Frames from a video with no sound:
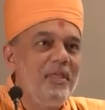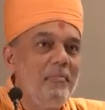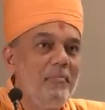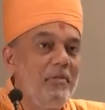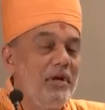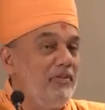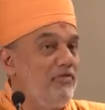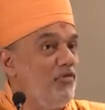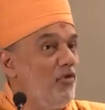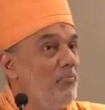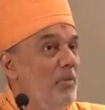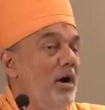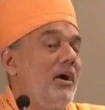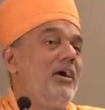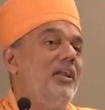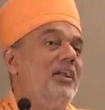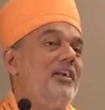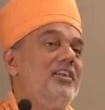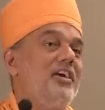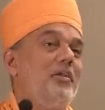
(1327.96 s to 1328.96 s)
But if you
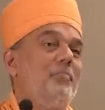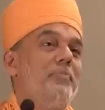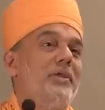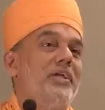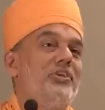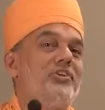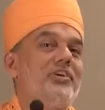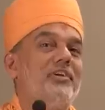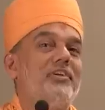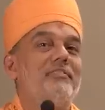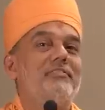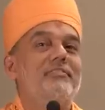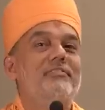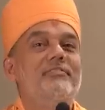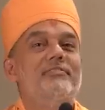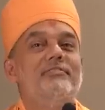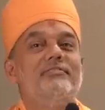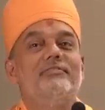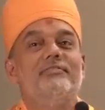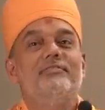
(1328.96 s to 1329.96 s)
buckle under pressure,
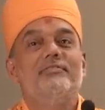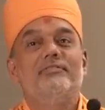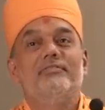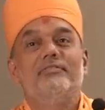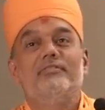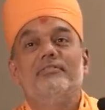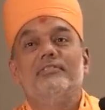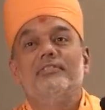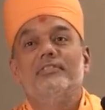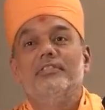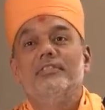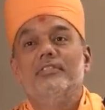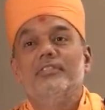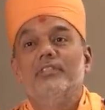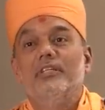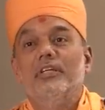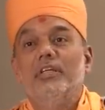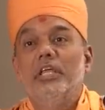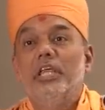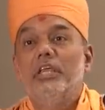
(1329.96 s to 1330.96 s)

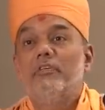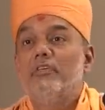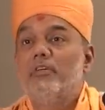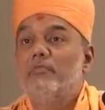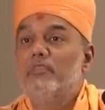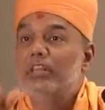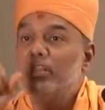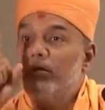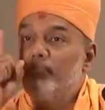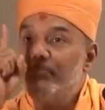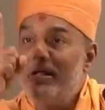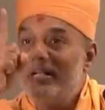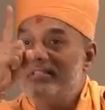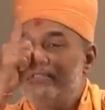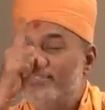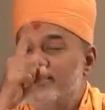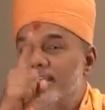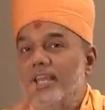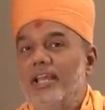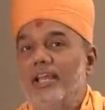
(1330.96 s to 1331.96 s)
even with the
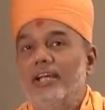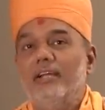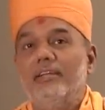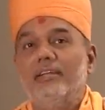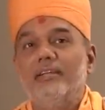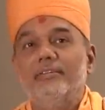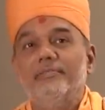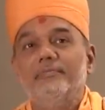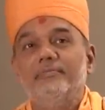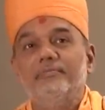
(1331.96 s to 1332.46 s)
best talent,